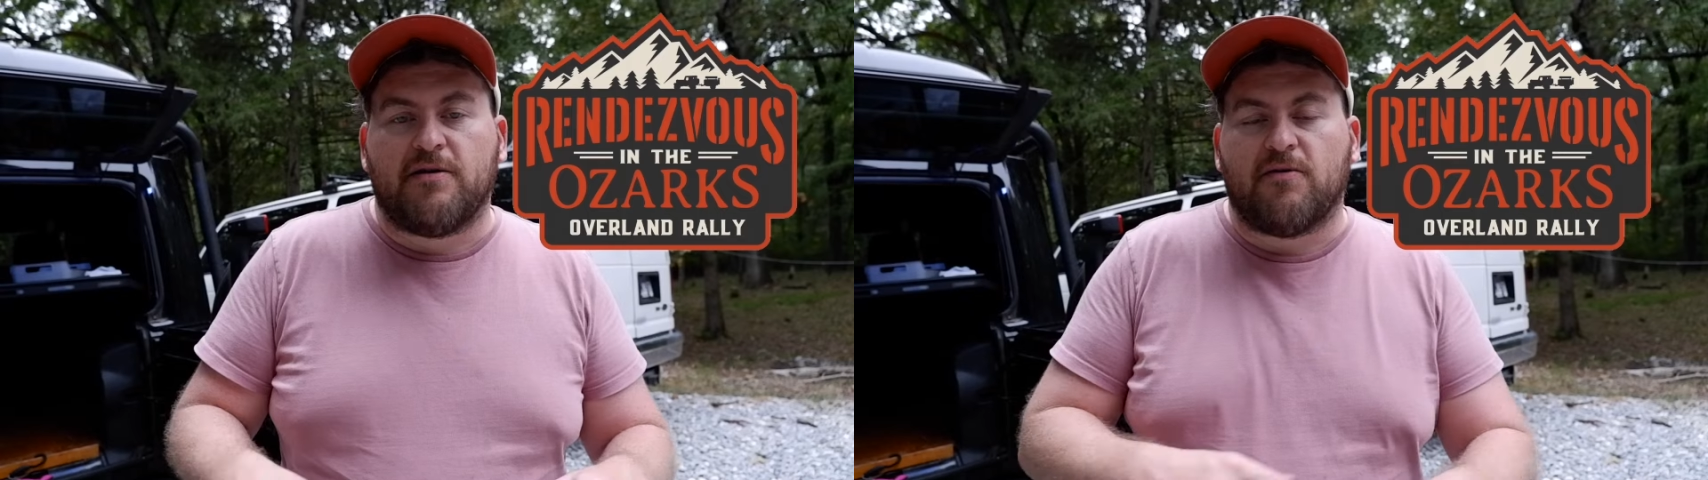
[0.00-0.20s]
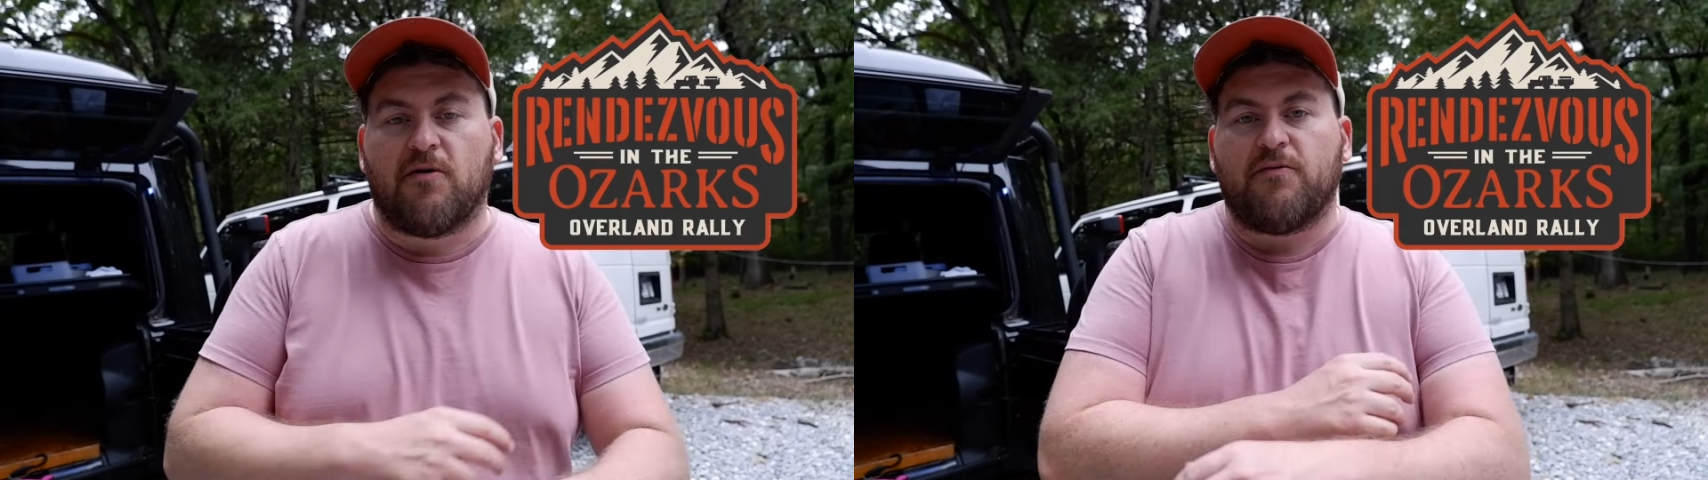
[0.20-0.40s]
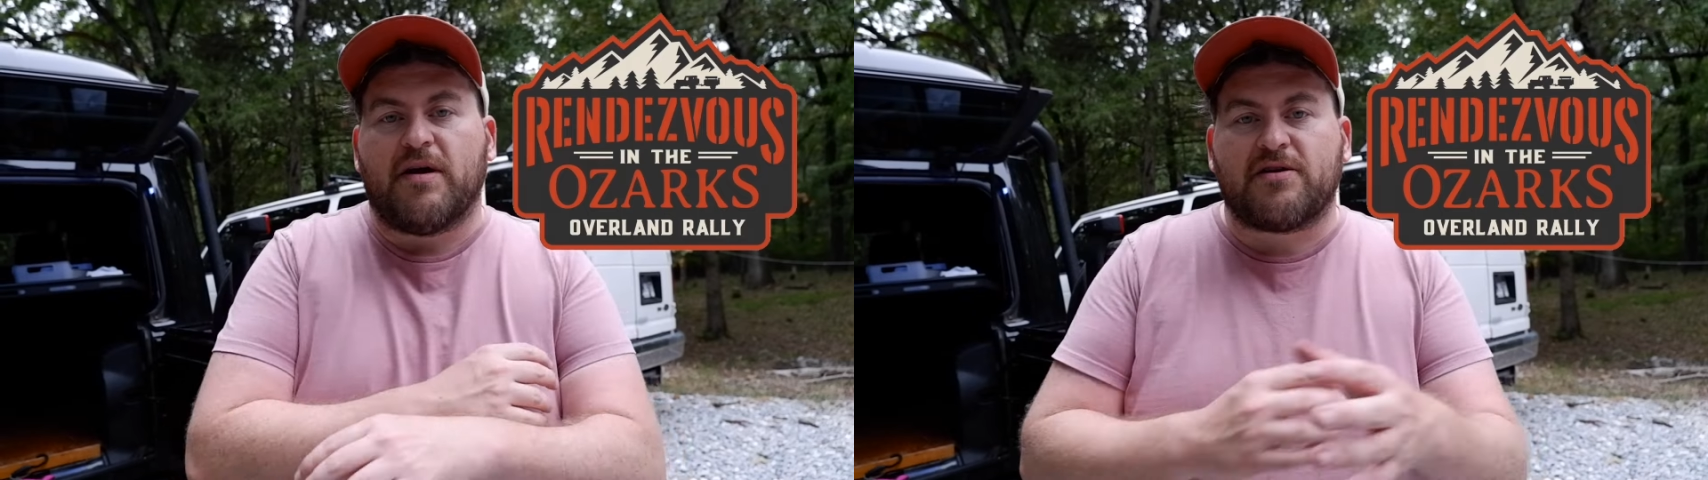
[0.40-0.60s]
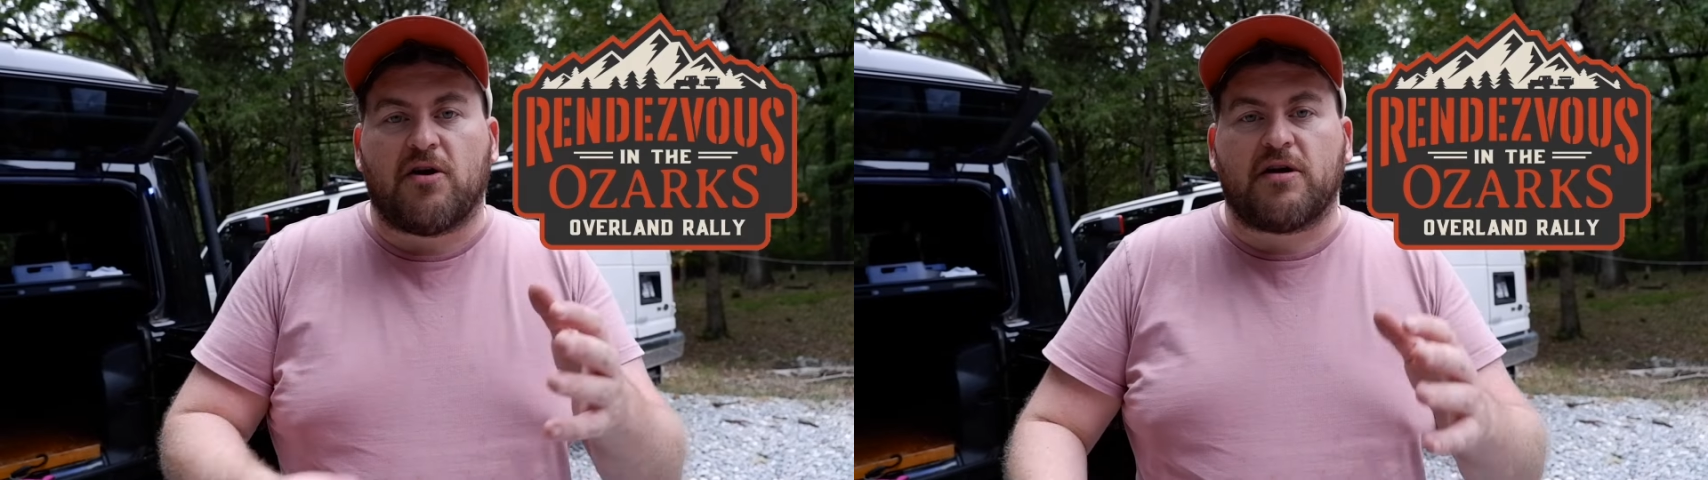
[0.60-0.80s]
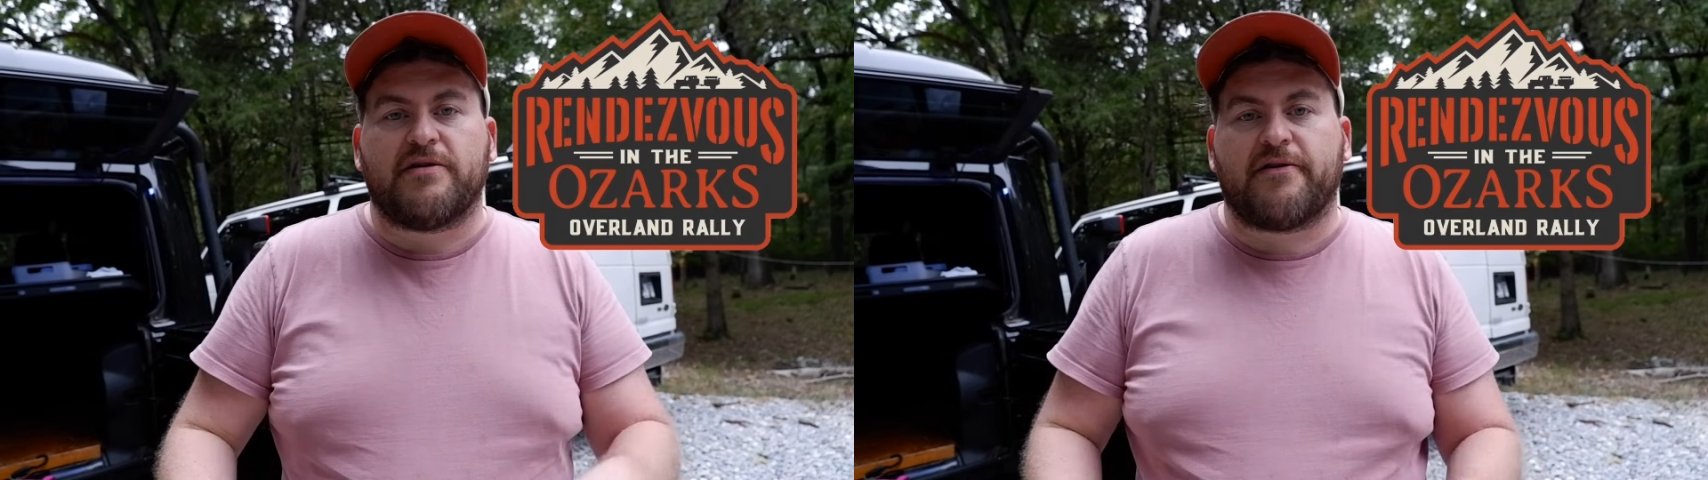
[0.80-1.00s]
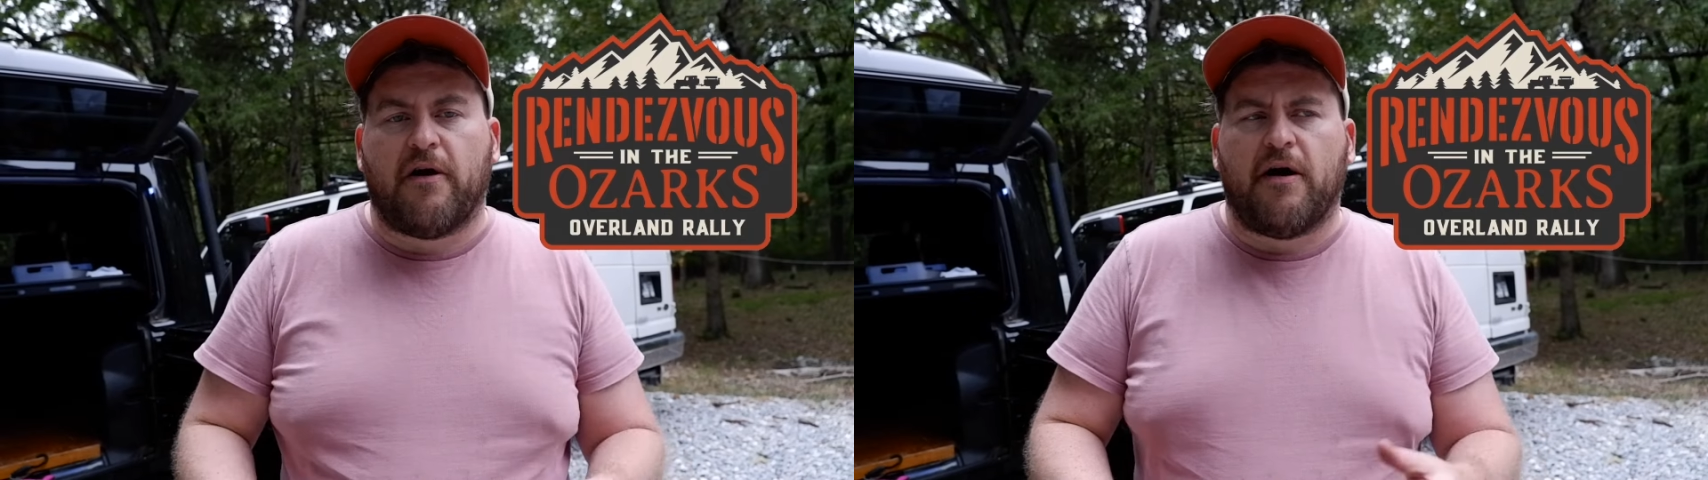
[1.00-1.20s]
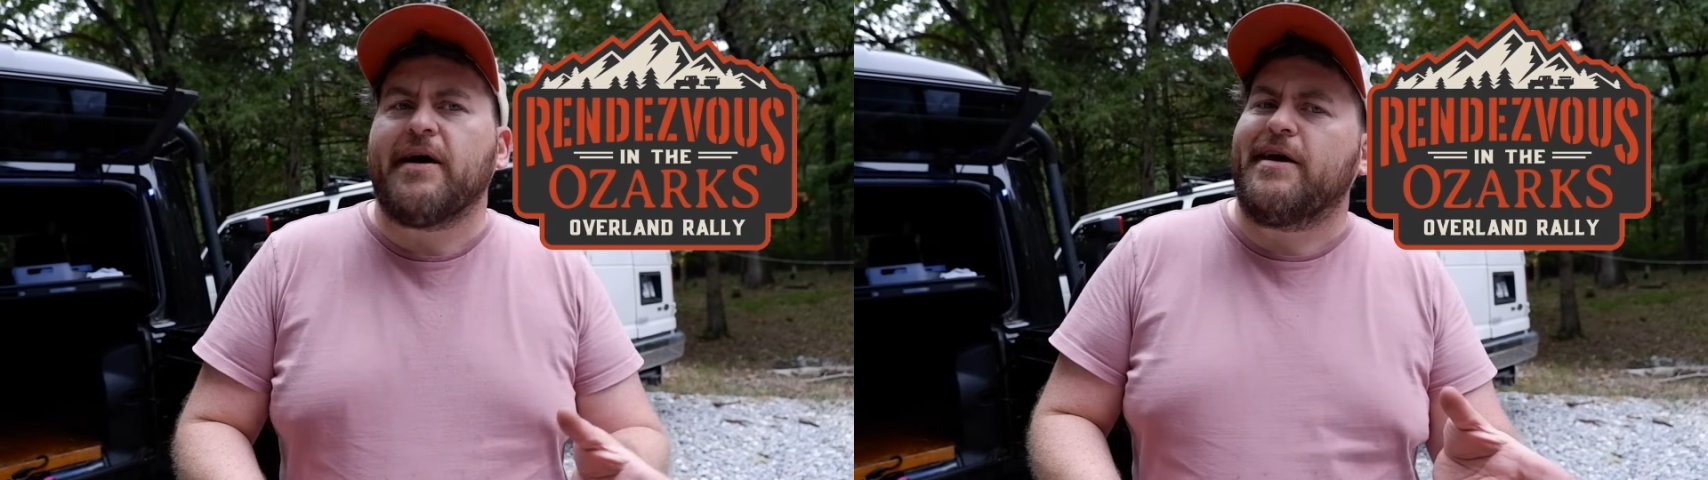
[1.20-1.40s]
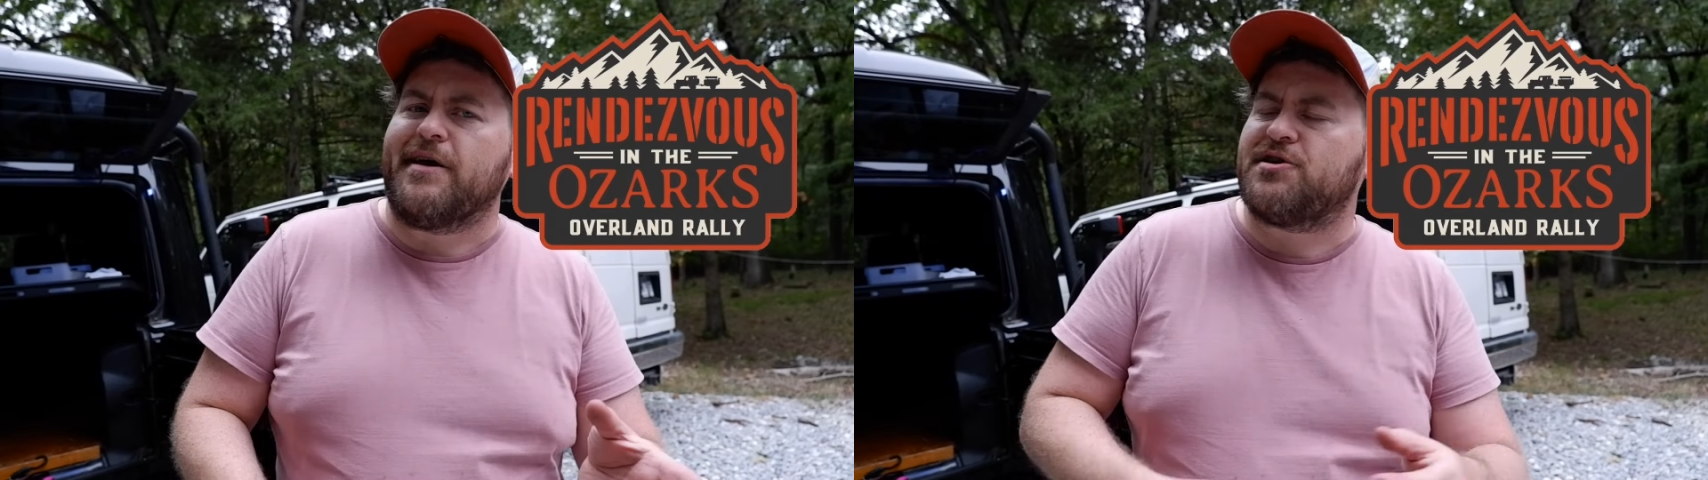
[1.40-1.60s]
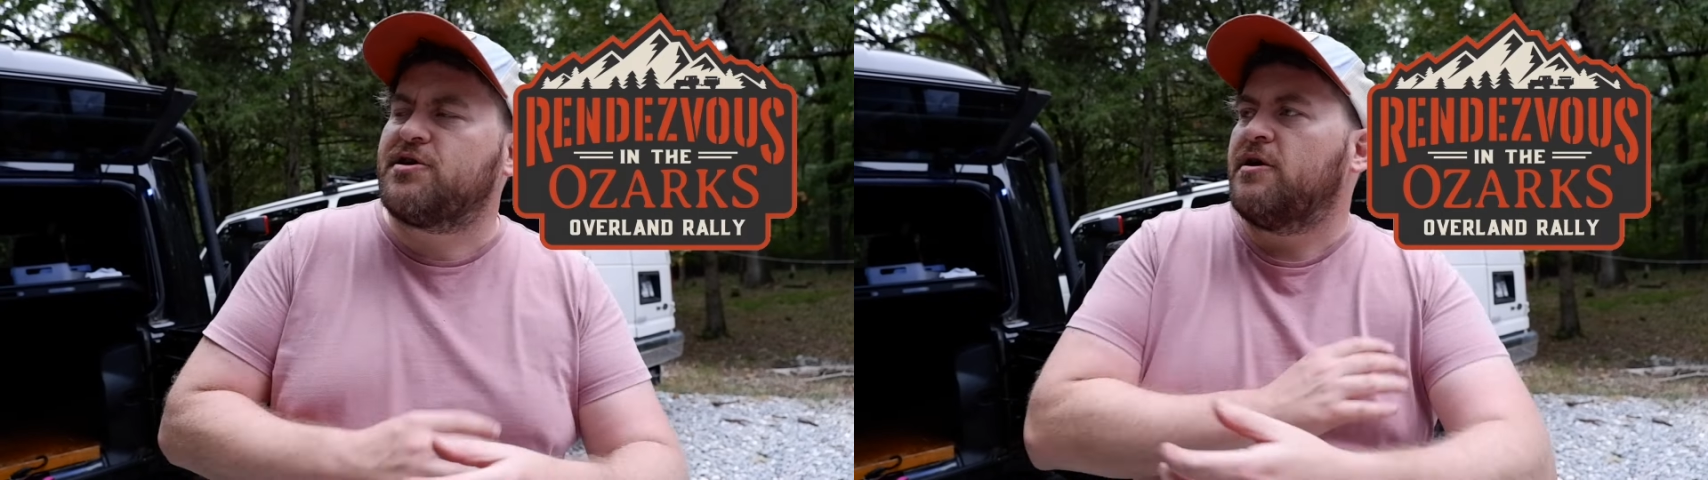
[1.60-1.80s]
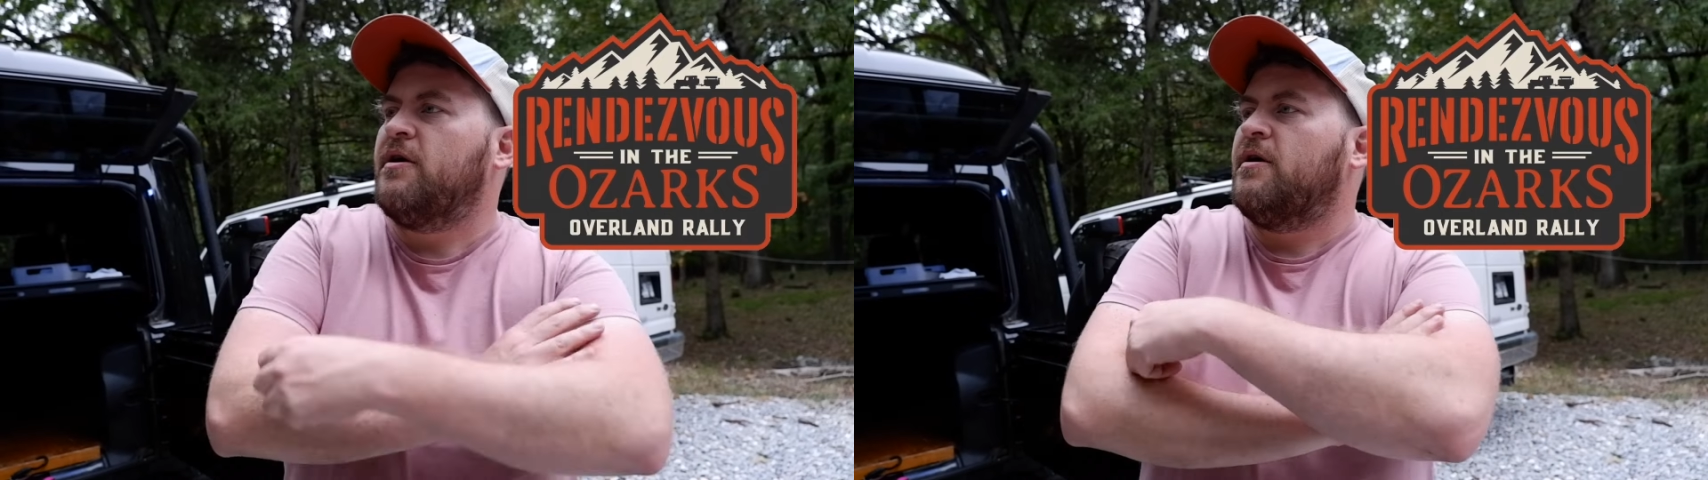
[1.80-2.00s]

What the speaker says: in Northwest Arkansas-ish,